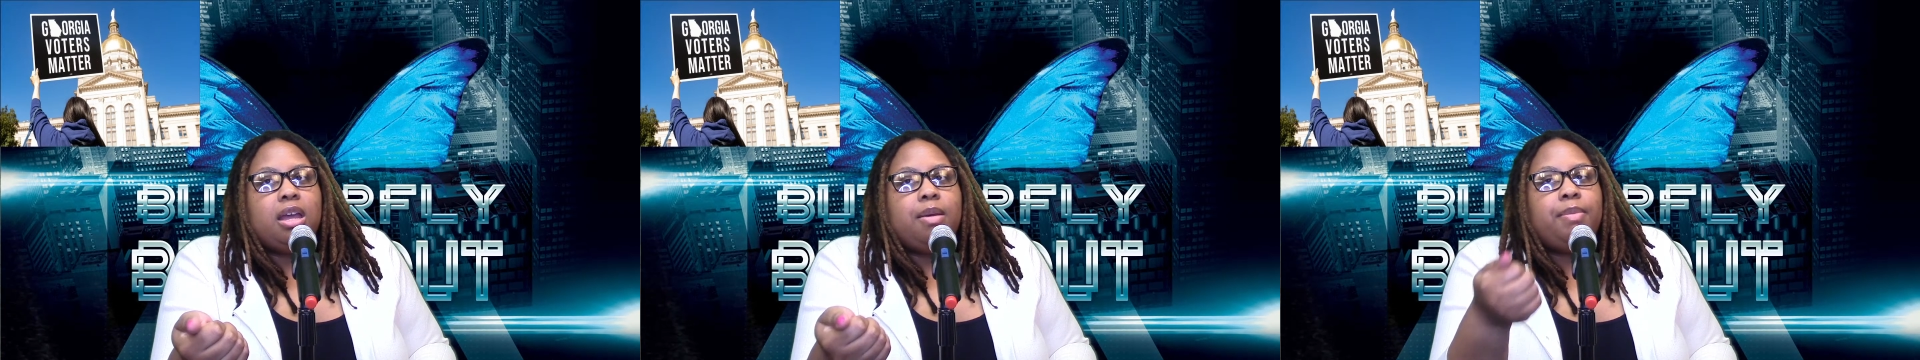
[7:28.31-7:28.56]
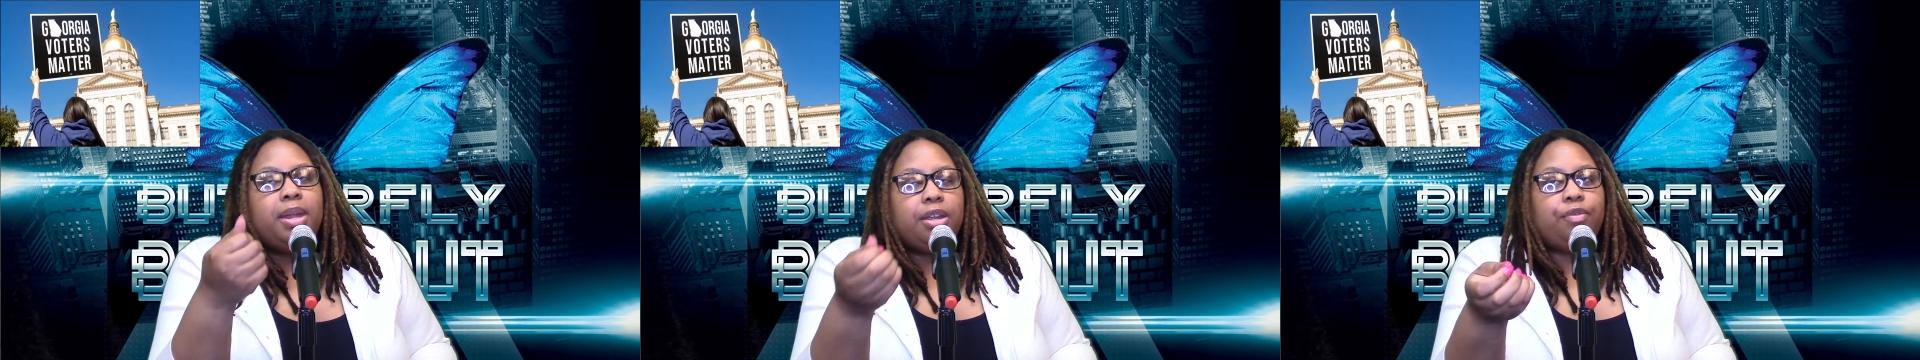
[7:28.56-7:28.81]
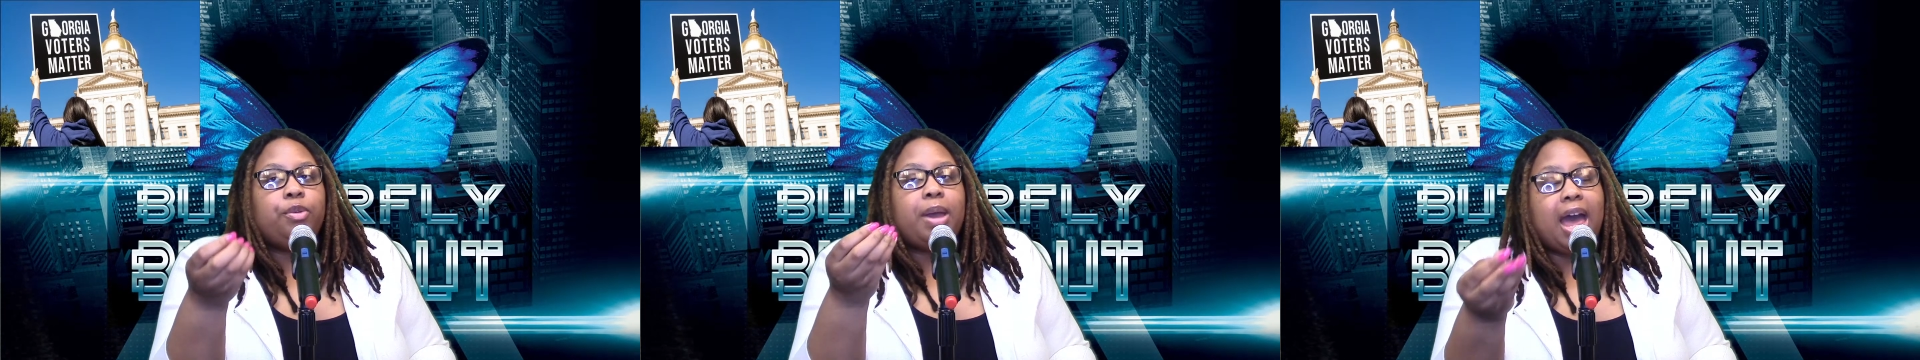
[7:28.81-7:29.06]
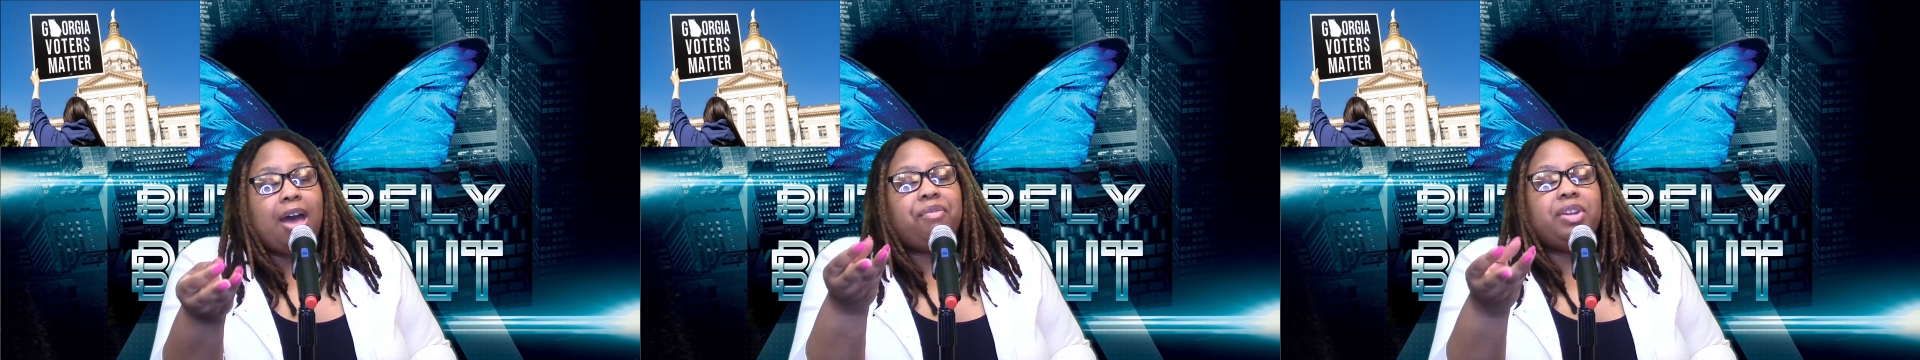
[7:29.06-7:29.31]
many of you
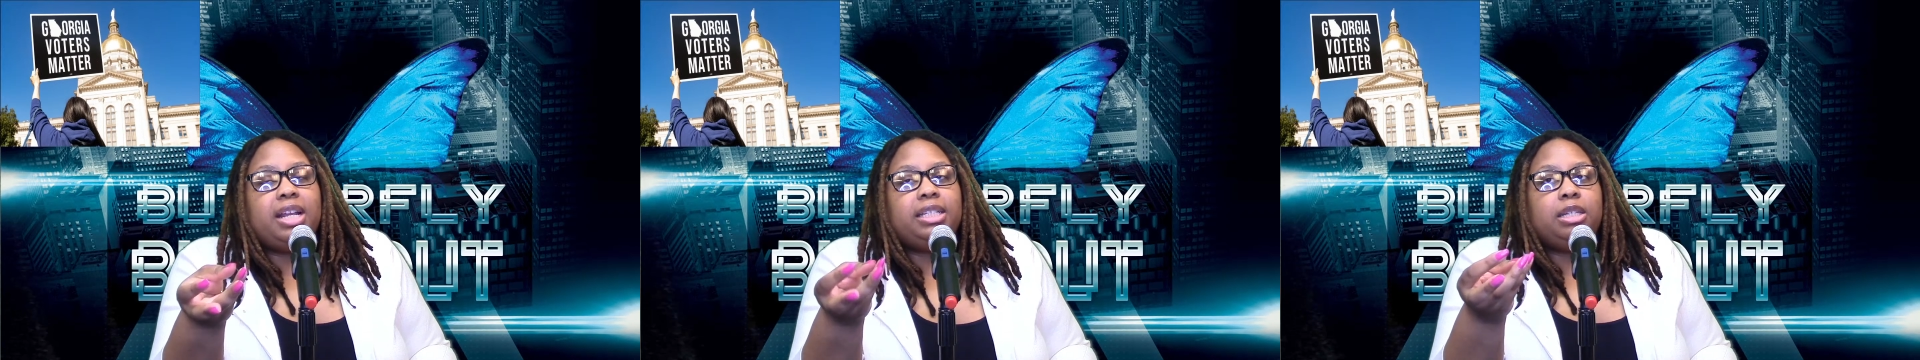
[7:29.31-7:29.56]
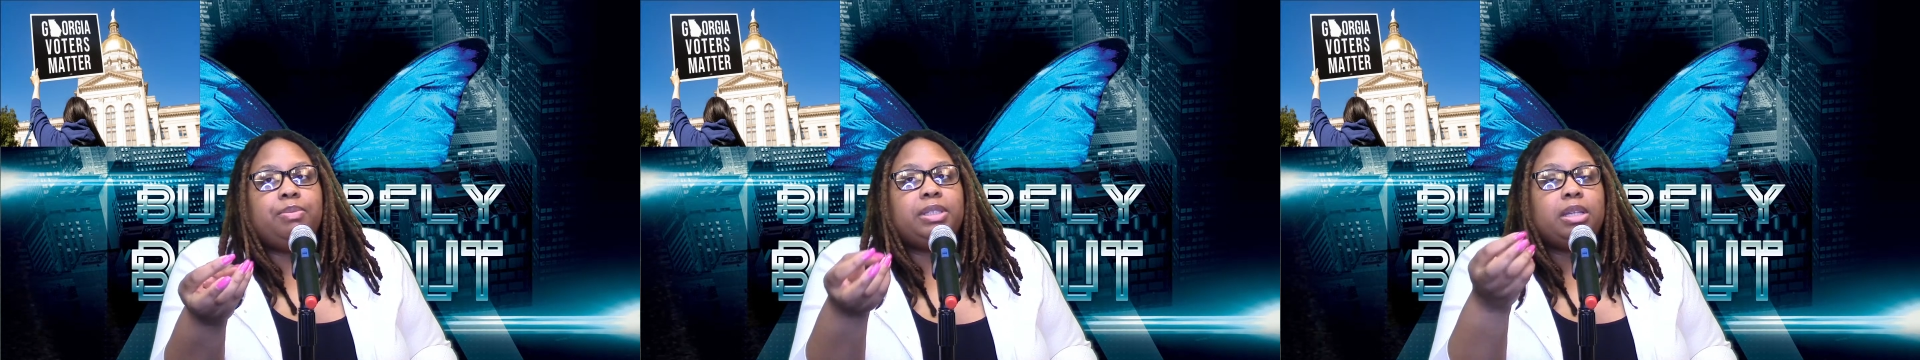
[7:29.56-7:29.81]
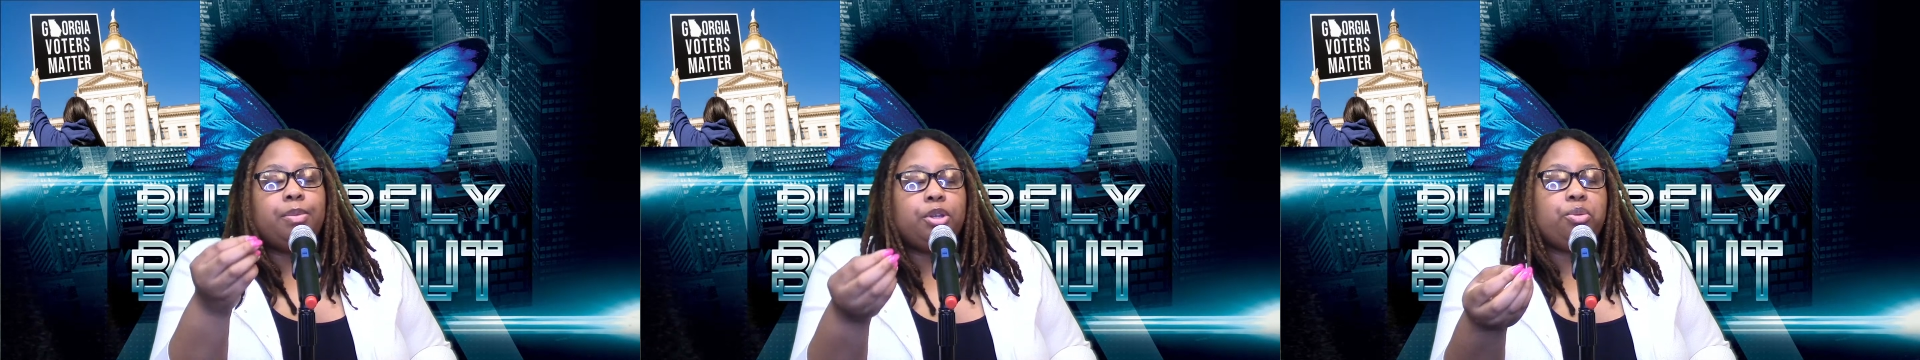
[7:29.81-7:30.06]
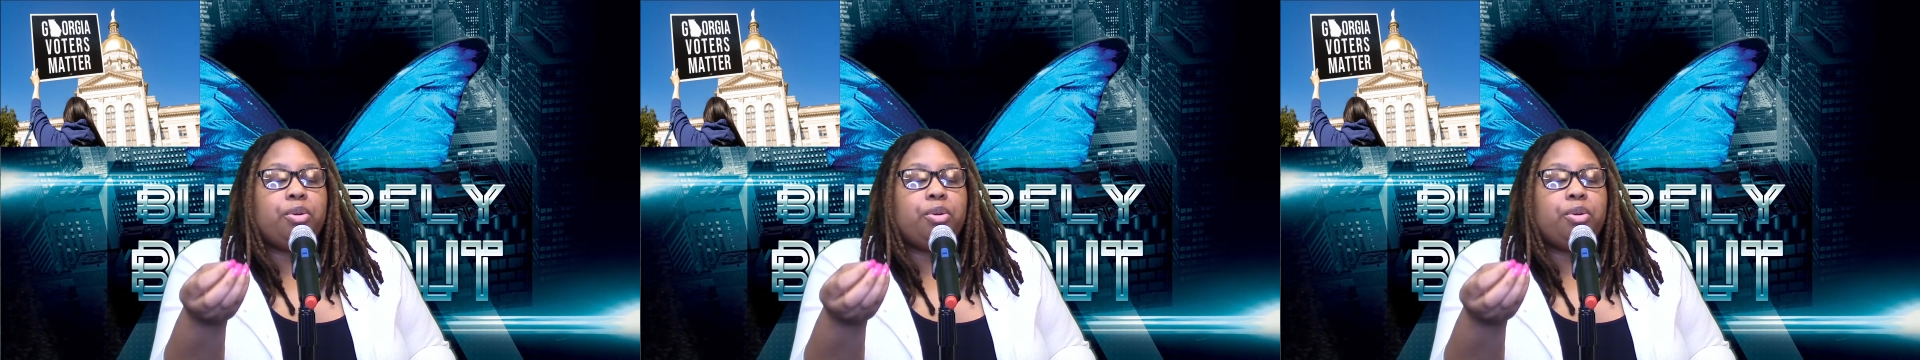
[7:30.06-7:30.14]
have an ID, but some of you